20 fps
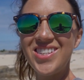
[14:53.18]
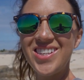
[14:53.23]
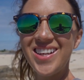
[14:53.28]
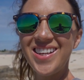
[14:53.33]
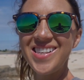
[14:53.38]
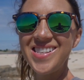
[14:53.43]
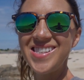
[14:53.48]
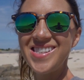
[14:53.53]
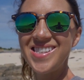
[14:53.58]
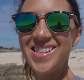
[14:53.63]

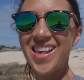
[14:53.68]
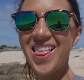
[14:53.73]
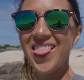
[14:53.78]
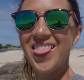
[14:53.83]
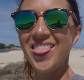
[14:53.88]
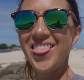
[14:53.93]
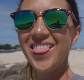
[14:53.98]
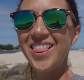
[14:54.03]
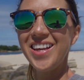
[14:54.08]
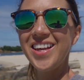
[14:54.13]
Just
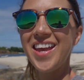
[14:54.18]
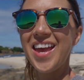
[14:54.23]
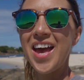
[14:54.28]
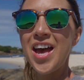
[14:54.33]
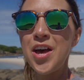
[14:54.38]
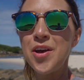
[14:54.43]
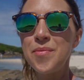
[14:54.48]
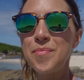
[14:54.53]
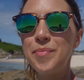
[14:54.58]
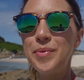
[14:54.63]
look
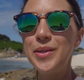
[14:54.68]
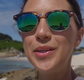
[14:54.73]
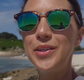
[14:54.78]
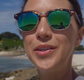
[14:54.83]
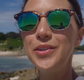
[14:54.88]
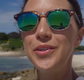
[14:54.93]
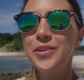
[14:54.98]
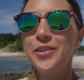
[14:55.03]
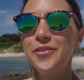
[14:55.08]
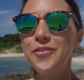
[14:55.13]
at
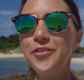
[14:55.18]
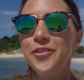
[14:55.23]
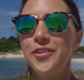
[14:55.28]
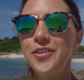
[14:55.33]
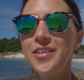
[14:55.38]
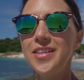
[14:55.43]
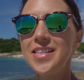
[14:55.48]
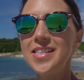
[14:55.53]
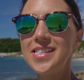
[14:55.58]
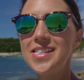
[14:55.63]

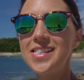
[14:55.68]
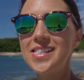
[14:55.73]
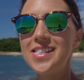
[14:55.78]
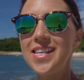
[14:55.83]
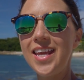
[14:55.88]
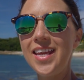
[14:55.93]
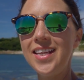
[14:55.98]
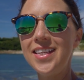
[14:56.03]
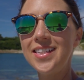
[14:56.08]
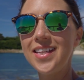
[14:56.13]
beautiful
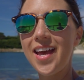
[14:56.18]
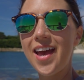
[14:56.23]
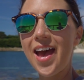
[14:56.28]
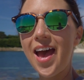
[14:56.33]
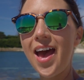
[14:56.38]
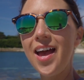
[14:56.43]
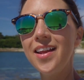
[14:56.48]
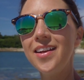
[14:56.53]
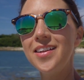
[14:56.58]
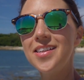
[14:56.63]
St.
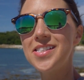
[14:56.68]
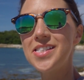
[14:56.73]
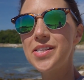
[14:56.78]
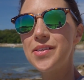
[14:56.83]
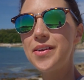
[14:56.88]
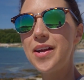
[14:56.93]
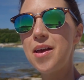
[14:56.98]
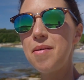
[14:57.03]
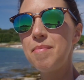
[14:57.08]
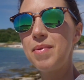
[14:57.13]
Agnus
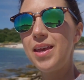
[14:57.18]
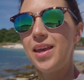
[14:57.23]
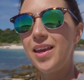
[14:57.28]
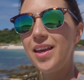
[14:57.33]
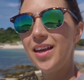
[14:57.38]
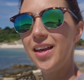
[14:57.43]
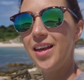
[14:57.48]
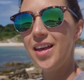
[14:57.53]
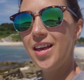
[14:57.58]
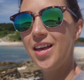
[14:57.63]
around
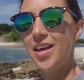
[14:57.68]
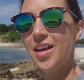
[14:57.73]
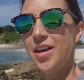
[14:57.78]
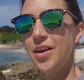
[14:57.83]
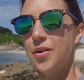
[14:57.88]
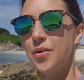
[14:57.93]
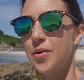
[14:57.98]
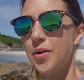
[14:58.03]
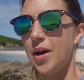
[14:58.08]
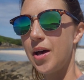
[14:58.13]
me.
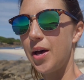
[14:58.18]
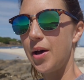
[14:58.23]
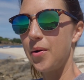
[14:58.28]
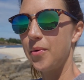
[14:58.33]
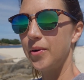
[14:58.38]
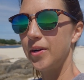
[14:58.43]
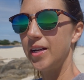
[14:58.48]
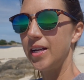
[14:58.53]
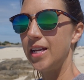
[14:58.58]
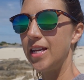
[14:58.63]

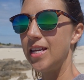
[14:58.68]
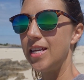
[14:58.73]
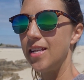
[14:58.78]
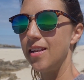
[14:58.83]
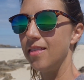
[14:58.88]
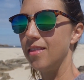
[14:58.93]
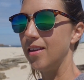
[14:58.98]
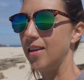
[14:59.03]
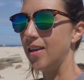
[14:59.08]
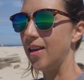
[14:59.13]
We're
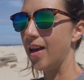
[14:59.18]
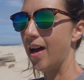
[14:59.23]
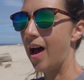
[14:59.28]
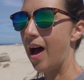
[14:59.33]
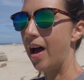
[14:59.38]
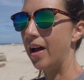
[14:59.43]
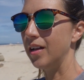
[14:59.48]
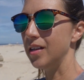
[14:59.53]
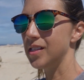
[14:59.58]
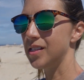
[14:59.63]
in the
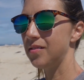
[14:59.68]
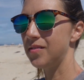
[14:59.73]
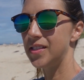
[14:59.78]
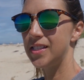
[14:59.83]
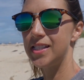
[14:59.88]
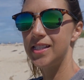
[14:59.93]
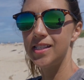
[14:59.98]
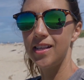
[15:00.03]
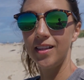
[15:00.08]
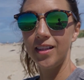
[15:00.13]
Isles of
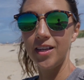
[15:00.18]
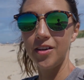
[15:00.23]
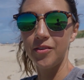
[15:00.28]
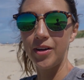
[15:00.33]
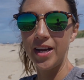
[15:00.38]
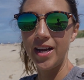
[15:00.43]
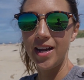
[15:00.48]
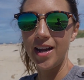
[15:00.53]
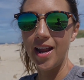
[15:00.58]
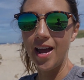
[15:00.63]
Scilly
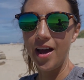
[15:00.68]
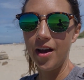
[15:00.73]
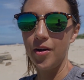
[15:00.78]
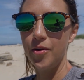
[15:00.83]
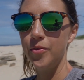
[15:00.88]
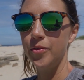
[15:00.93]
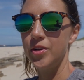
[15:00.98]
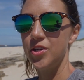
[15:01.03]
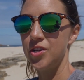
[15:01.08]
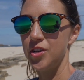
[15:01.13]
right
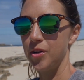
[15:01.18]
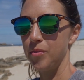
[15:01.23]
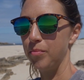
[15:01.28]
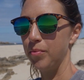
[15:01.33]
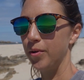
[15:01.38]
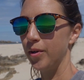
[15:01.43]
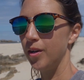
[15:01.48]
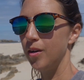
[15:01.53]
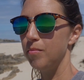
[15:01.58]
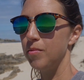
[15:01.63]
now, which are
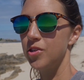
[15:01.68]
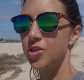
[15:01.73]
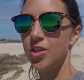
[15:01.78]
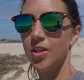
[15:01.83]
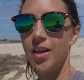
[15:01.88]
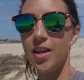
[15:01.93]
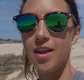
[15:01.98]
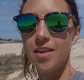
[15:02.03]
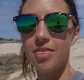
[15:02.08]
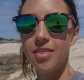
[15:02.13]
pretty much
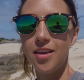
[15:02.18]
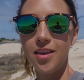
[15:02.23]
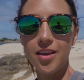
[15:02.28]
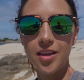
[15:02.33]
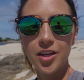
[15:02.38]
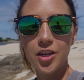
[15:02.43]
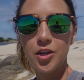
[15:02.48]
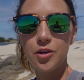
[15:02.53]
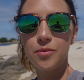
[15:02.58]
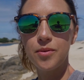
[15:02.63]
like
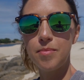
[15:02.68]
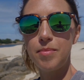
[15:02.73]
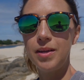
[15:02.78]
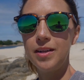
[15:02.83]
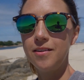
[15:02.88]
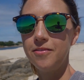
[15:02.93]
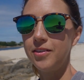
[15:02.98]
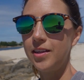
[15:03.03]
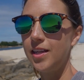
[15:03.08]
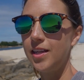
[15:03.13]
the Caribbean of